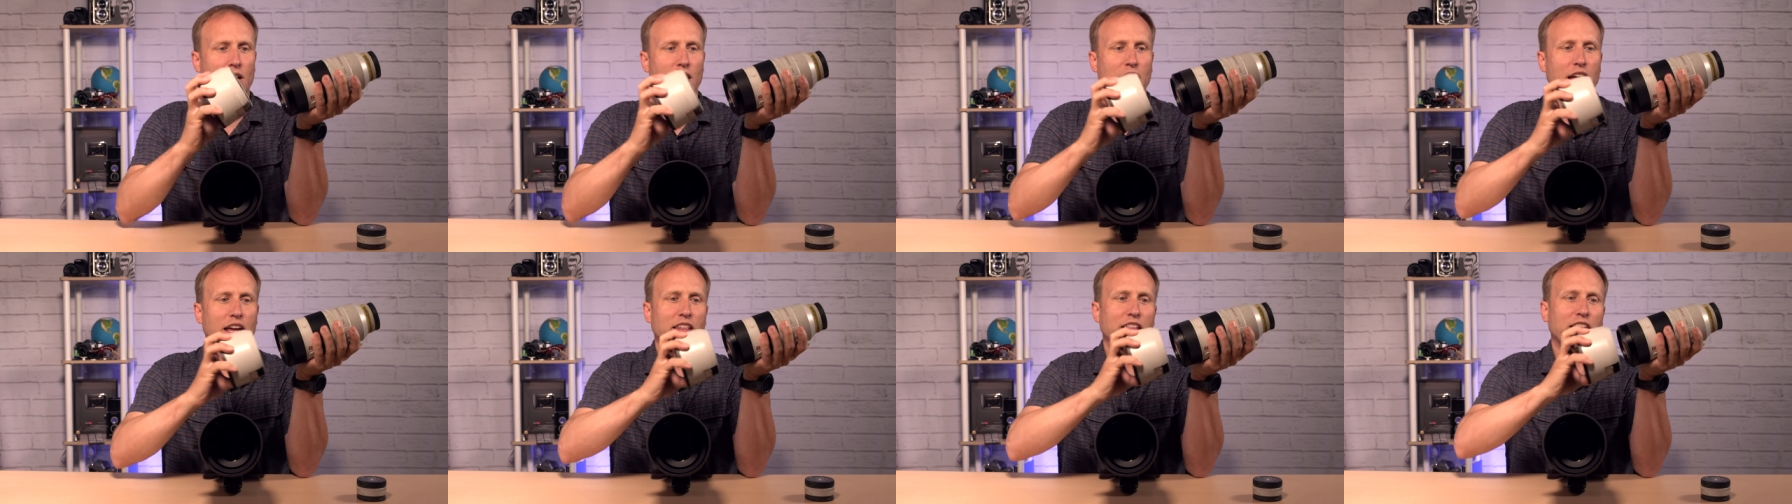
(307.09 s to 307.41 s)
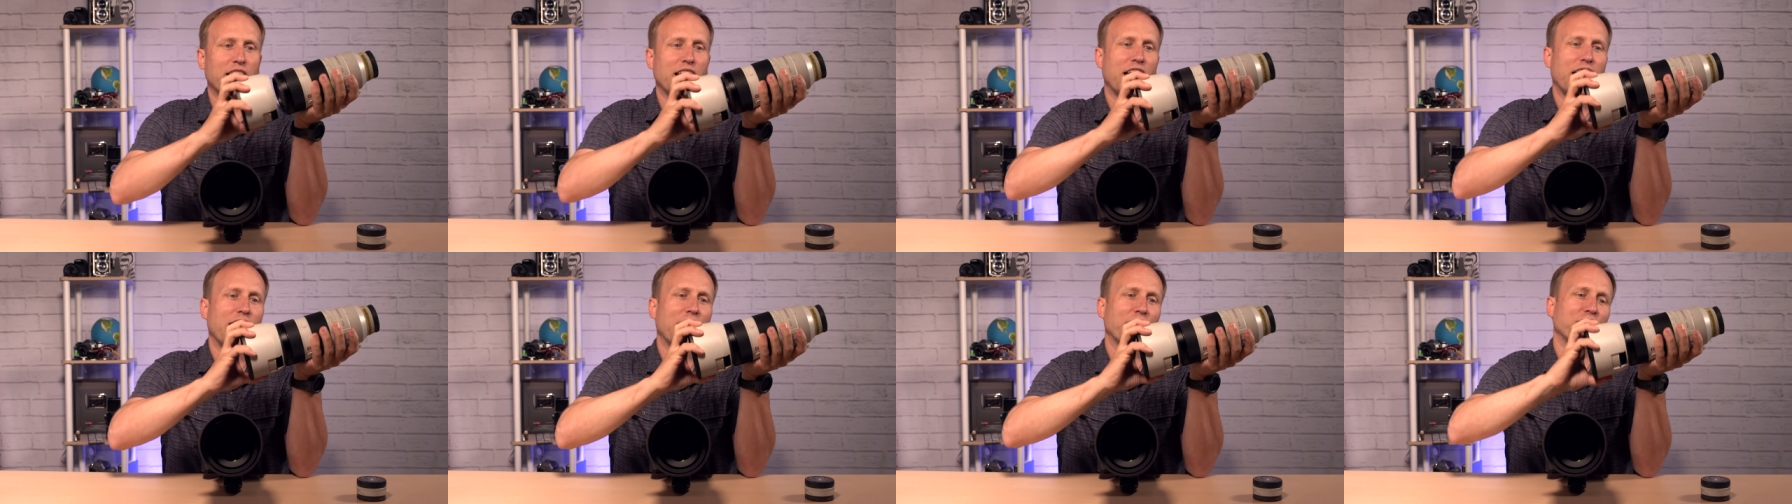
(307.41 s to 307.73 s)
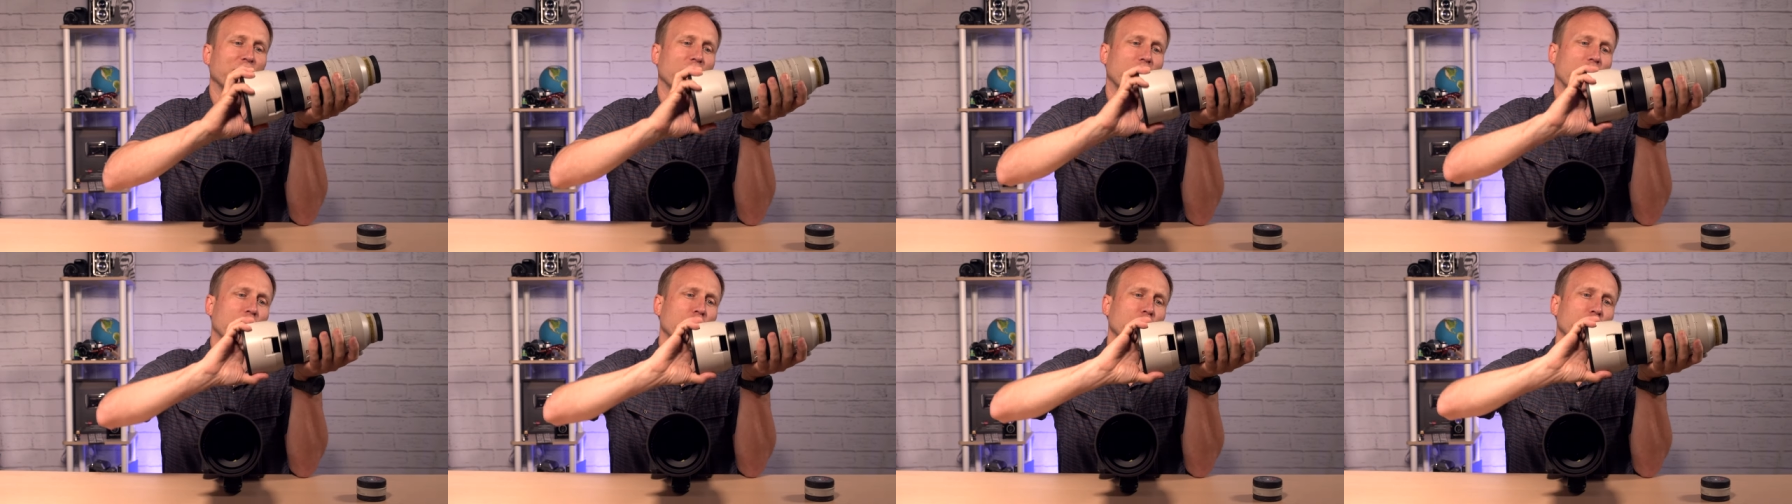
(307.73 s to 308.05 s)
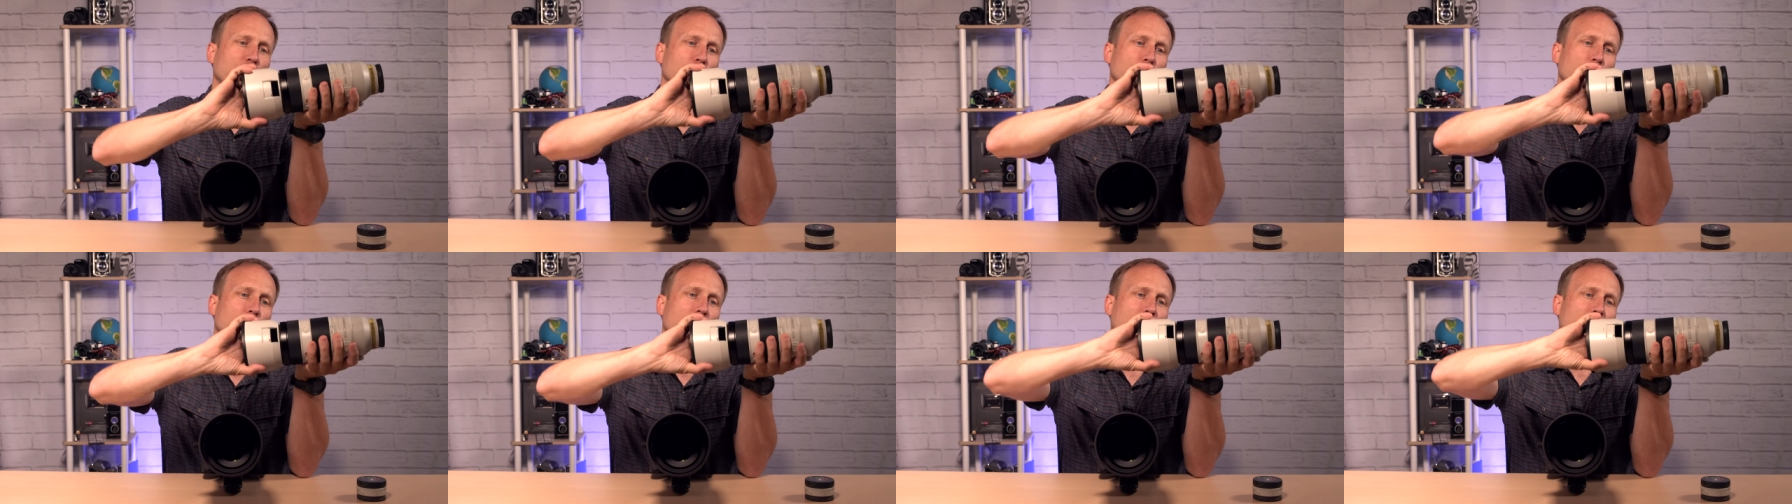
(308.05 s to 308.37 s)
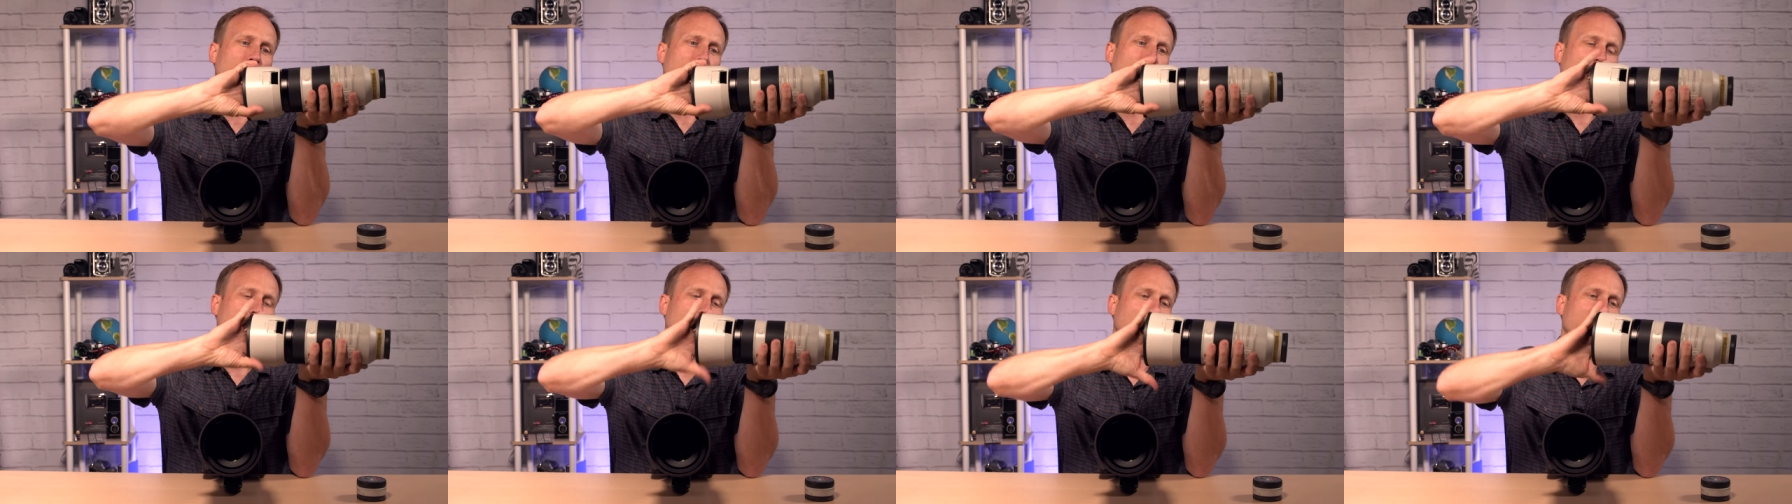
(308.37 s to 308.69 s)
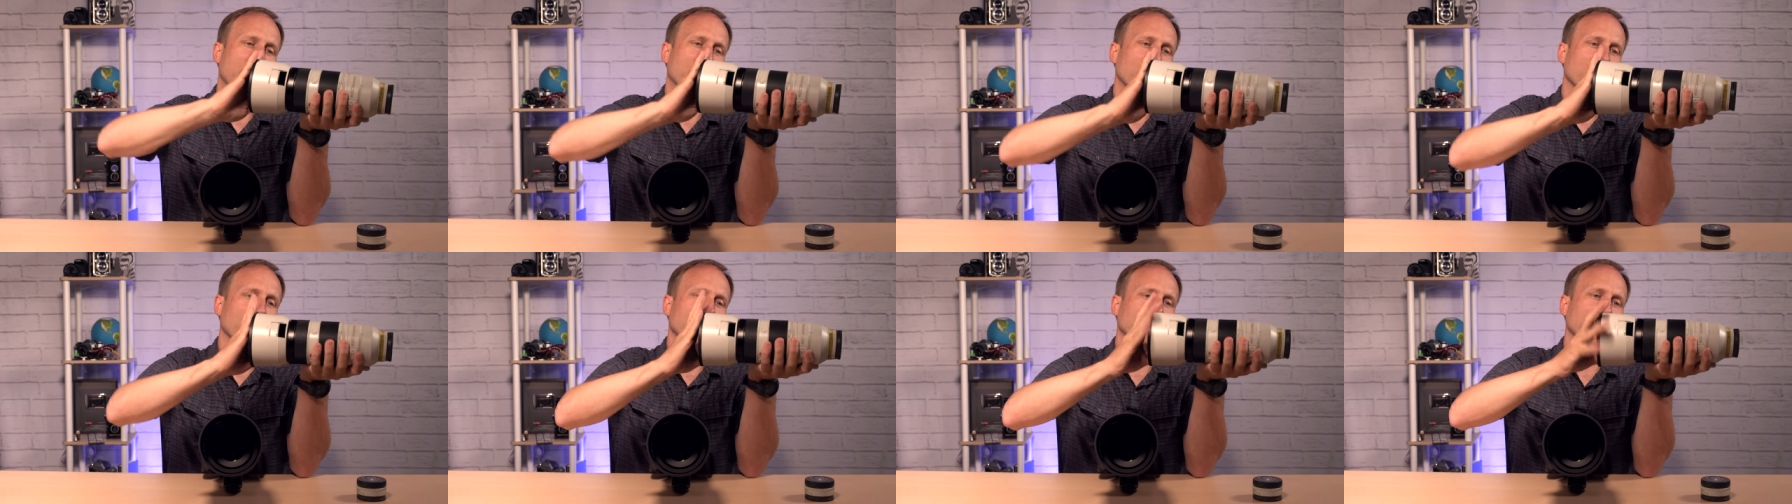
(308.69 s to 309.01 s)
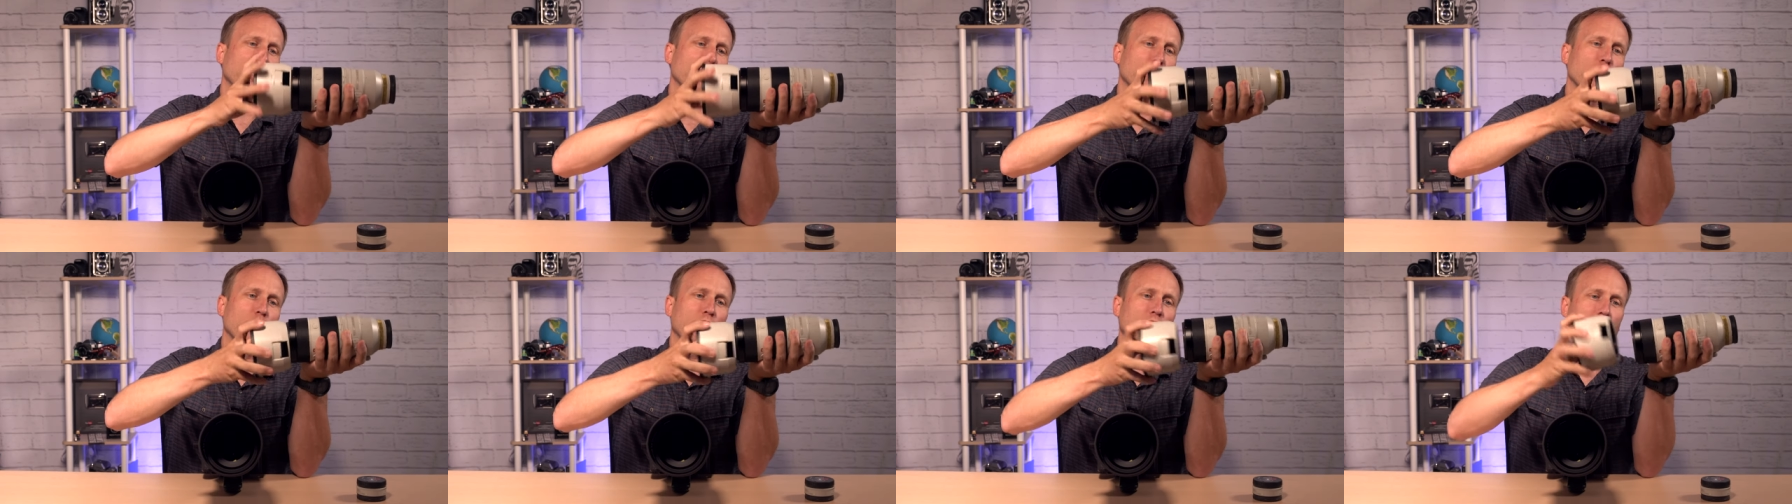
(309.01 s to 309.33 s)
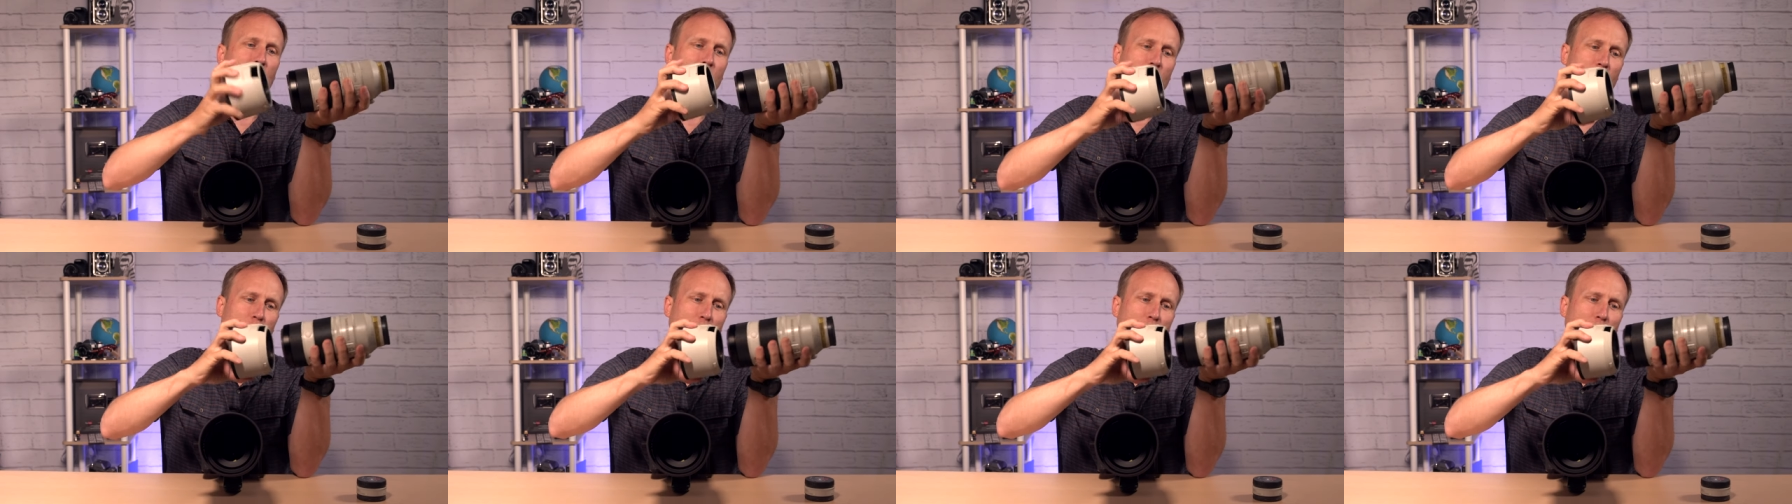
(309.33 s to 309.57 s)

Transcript: And then I have to undo it and redo it,